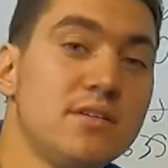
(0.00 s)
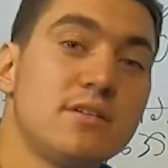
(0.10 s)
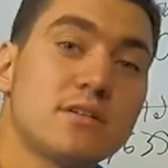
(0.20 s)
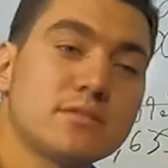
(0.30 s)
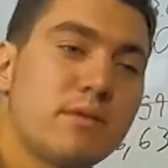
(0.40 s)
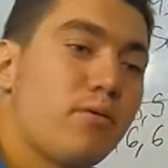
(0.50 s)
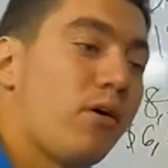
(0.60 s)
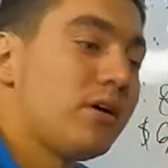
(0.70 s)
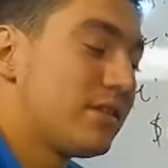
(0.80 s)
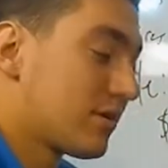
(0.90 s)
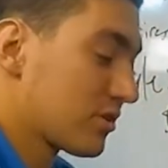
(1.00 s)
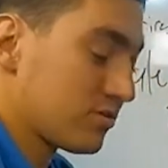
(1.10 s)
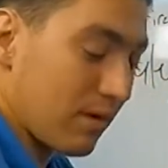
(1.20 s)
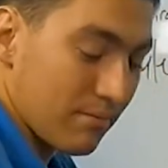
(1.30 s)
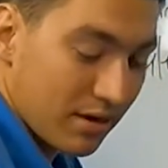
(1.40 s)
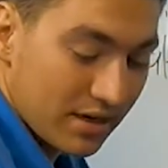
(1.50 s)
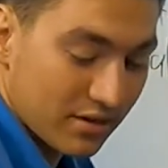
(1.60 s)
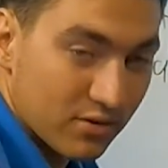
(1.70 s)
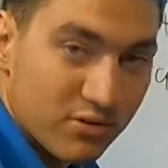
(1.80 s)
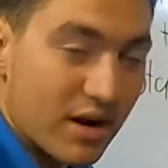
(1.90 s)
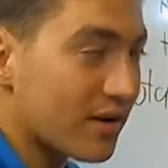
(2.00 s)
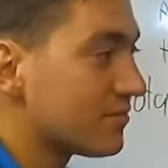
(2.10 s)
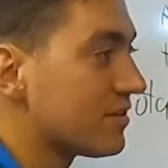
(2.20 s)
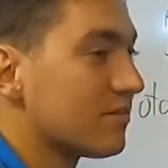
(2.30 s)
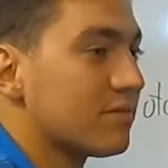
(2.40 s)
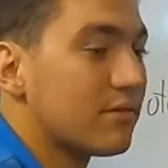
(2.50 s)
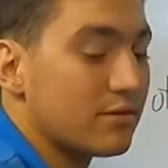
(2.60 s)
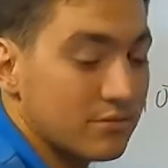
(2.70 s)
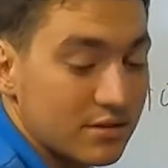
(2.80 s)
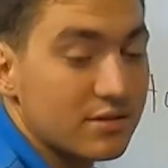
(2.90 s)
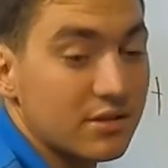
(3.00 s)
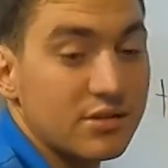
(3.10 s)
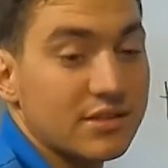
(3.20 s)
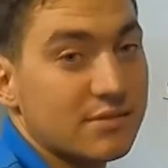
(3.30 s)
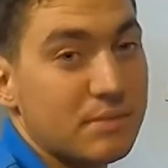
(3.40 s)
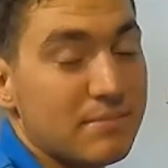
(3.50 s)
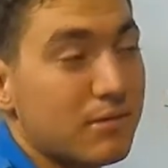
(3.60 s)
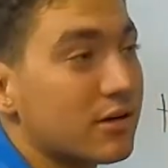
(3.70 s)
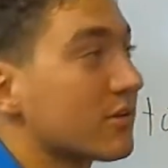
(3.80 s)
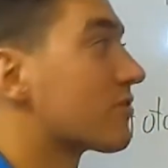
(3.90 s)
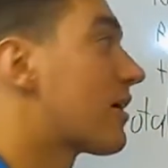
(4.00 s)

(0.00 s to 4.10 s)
there goes my wallet. There goes my money on the ground. Well, literally, just being burned on the